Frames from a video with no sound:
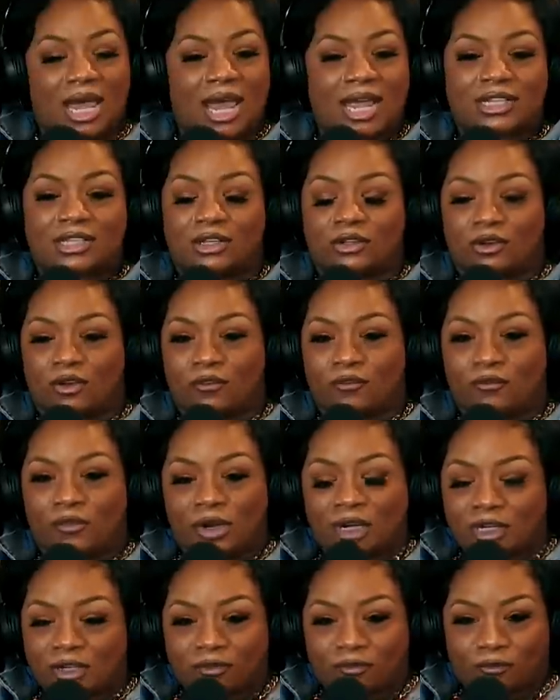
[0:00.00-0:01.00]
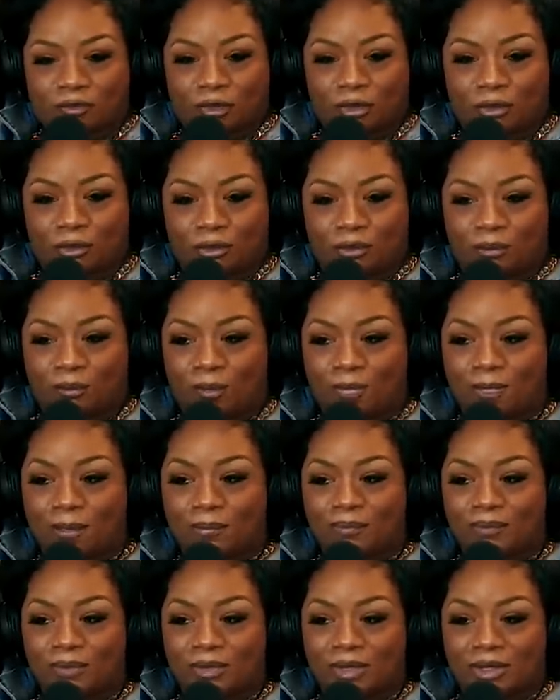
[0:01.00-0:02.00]
acting a fucking fool on the
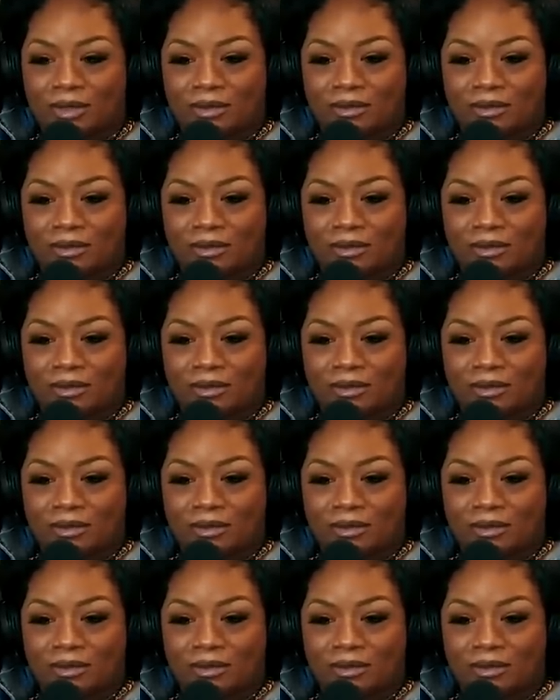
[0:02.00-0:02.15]
stage.